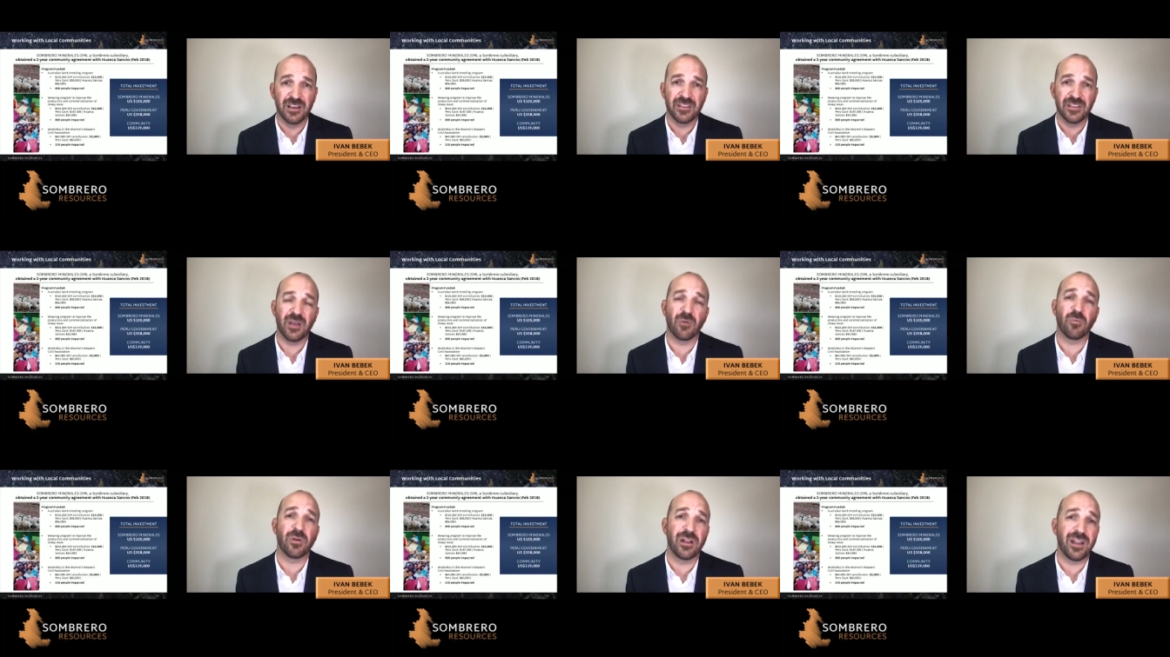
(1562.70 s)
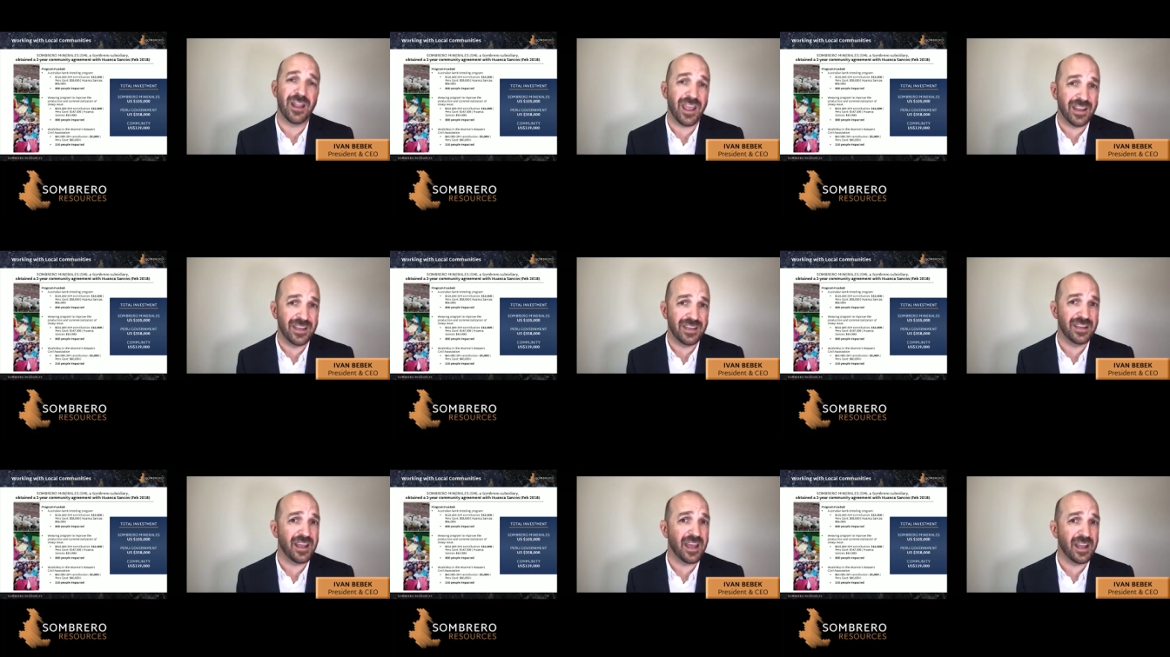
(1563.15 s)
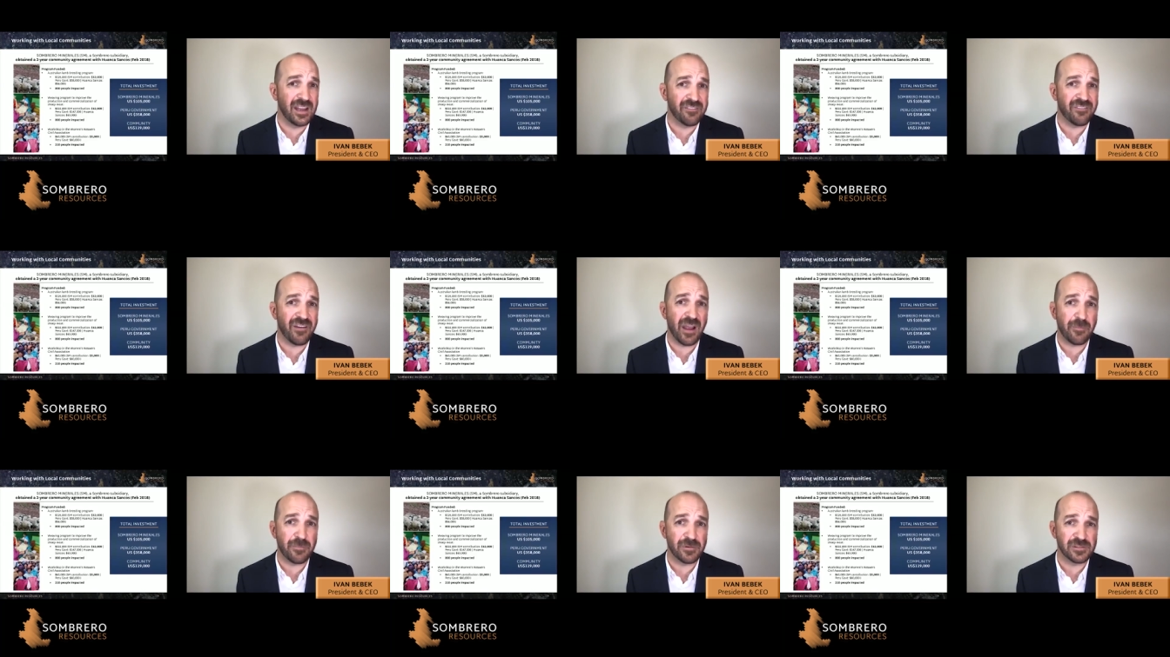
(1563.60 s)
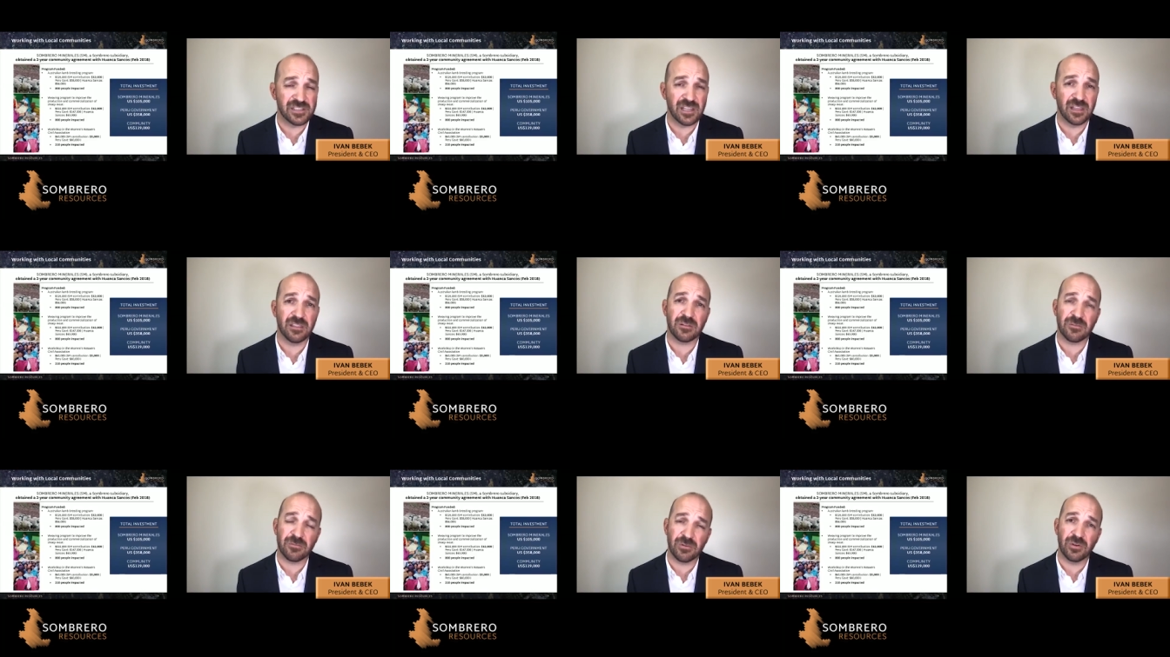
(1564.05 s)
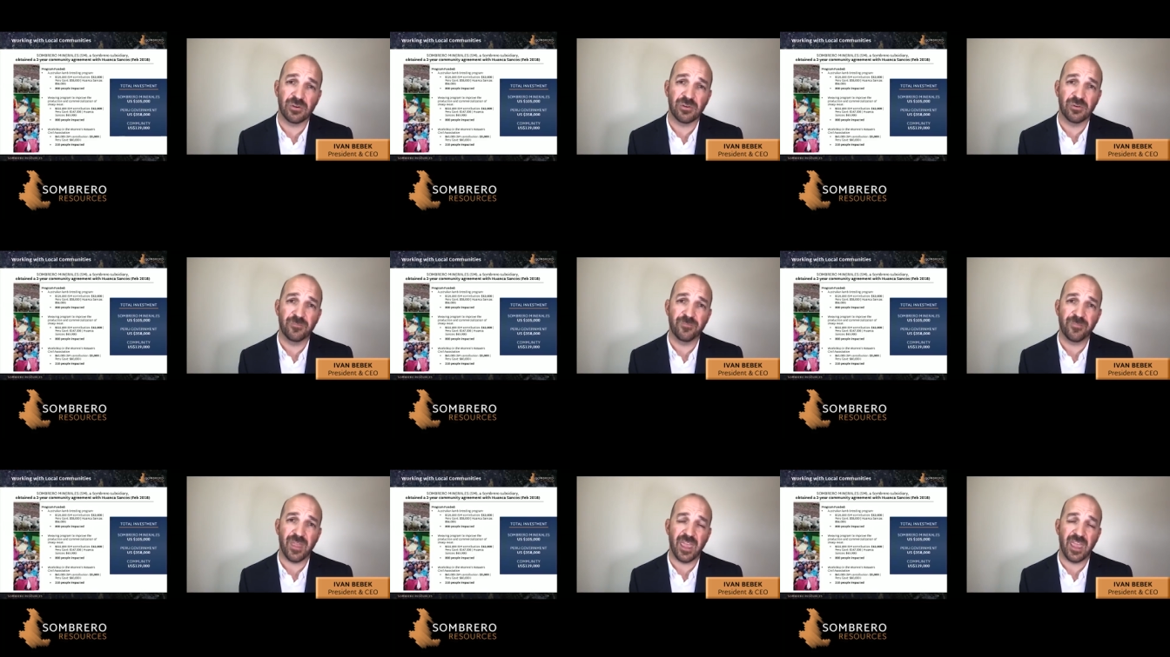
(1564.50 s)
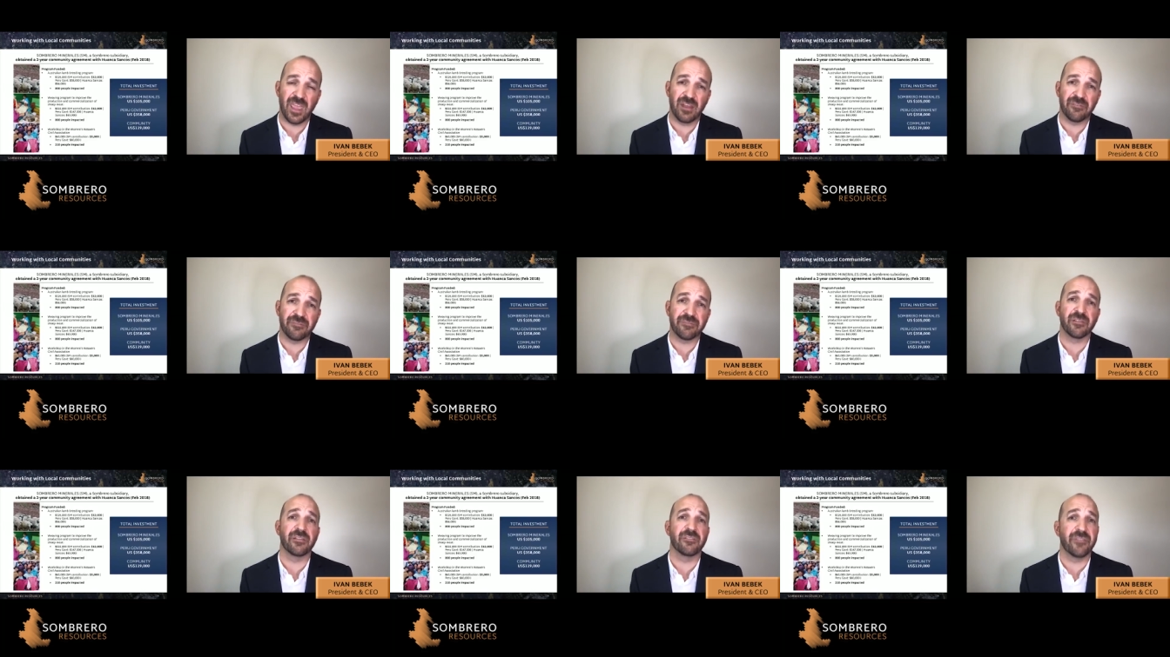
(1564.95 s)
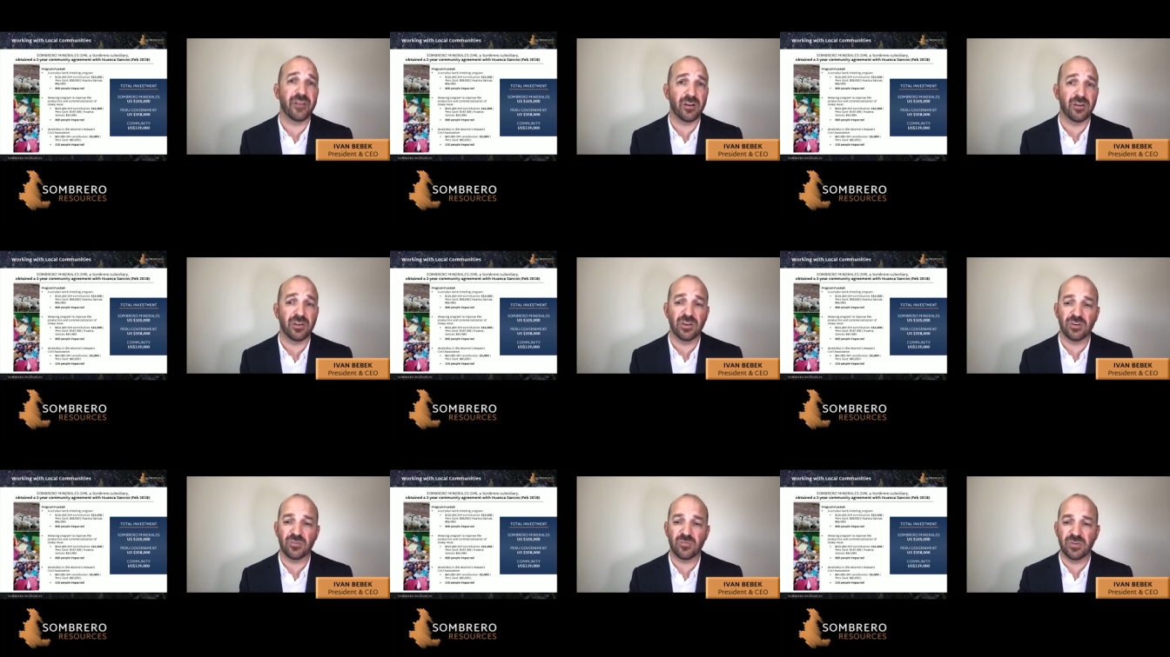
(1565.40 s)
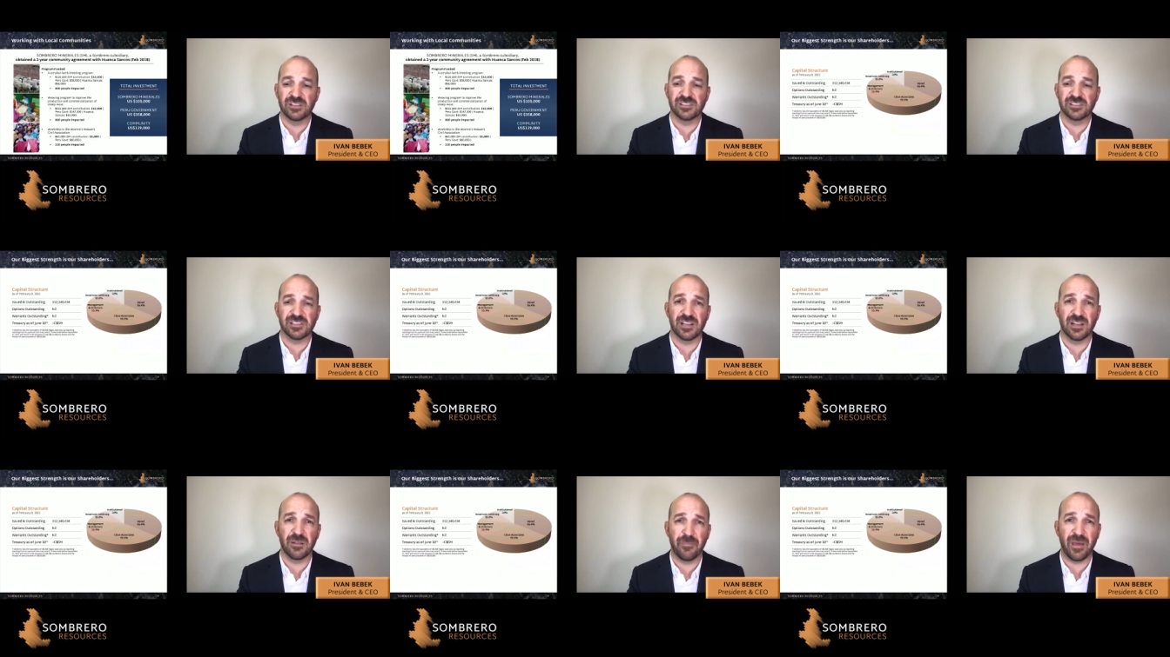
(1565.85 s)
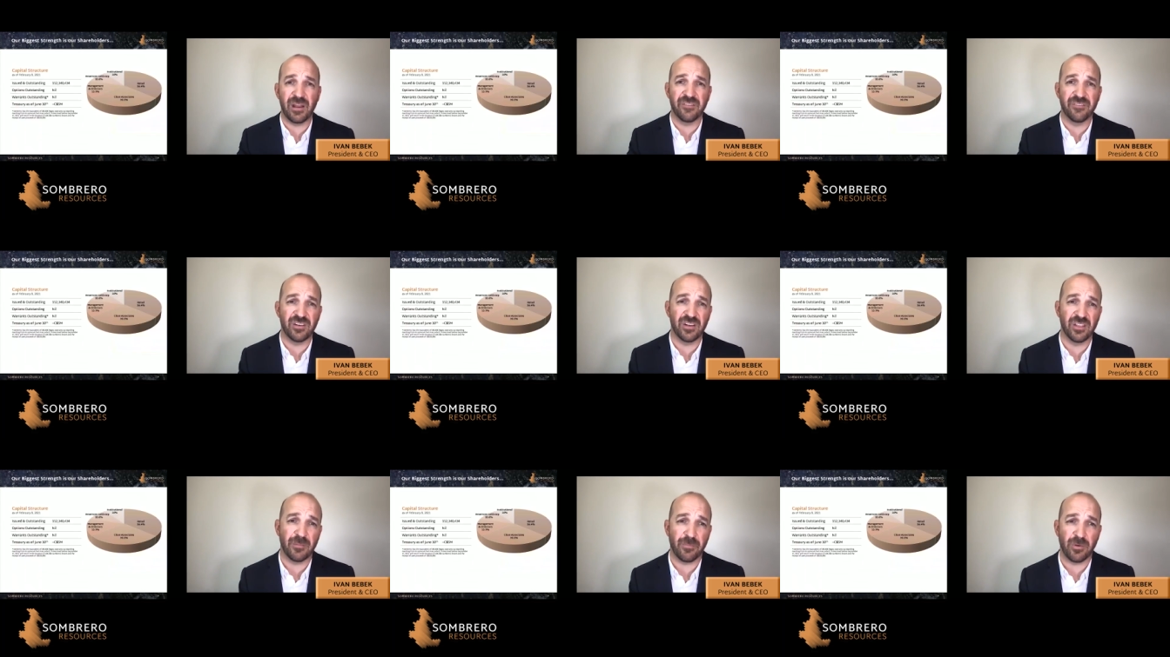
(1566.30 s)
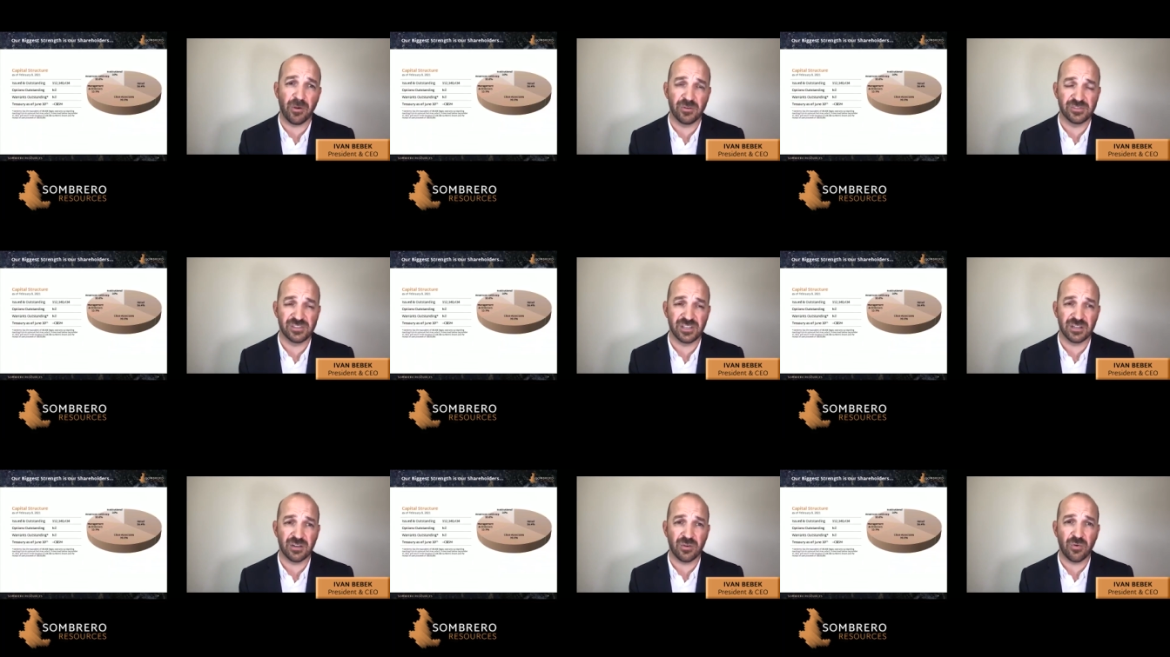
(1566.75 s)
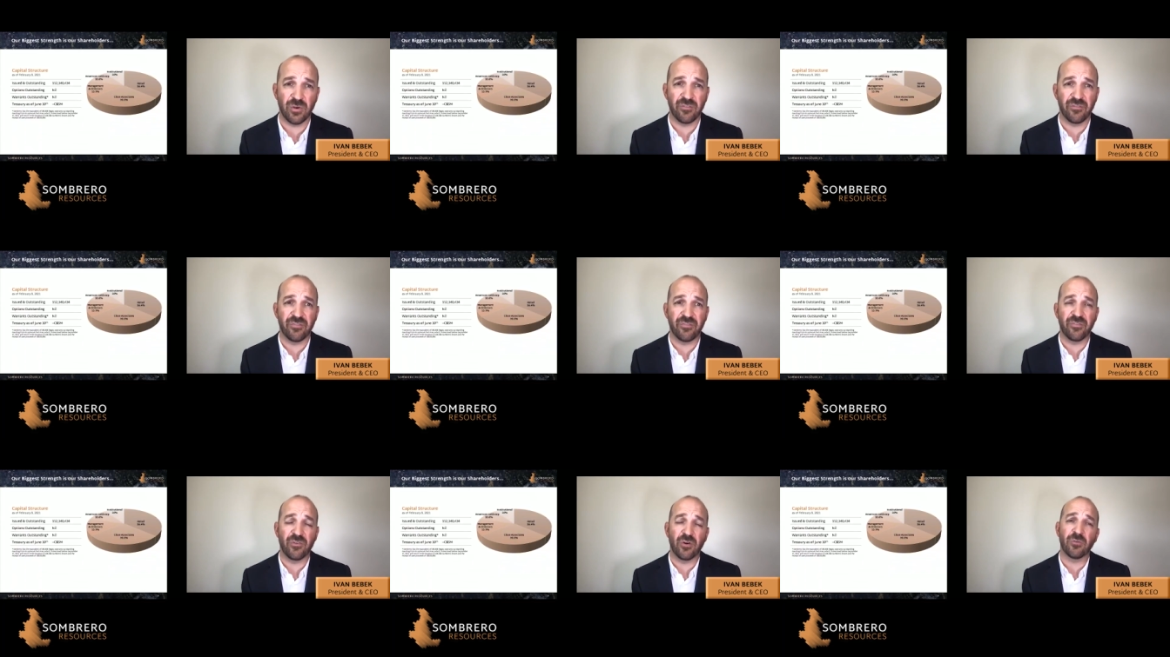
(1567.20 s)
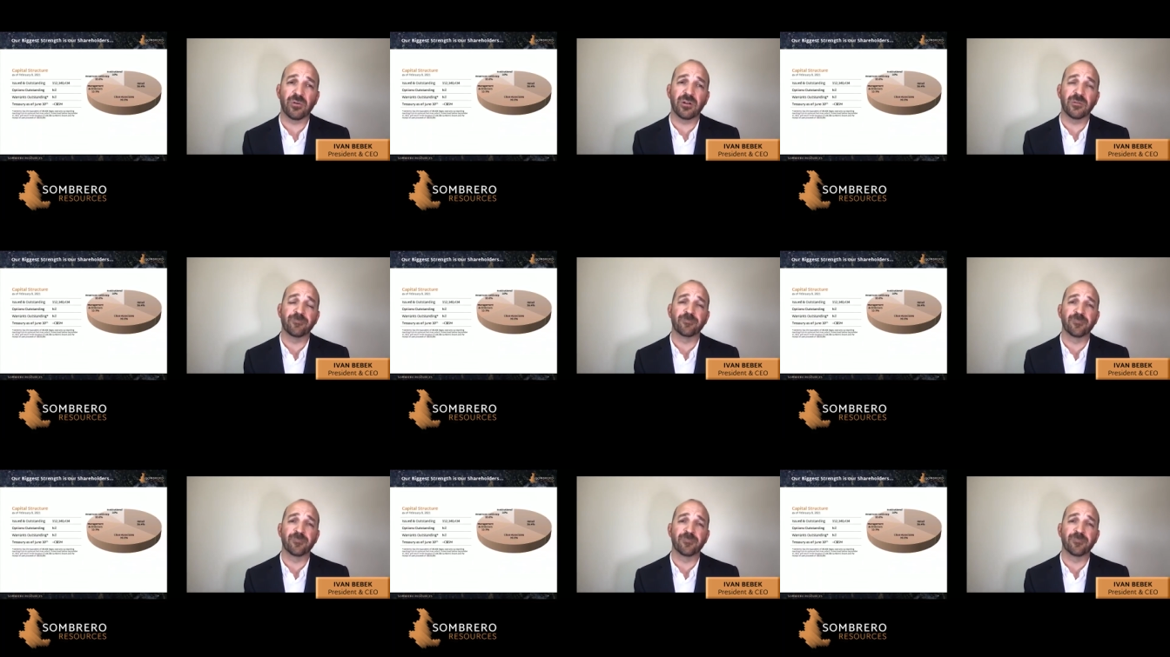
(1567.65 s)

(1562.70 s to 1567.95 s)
that we're 90, 95% through, and for the very good reason, the benefit of the project going forward.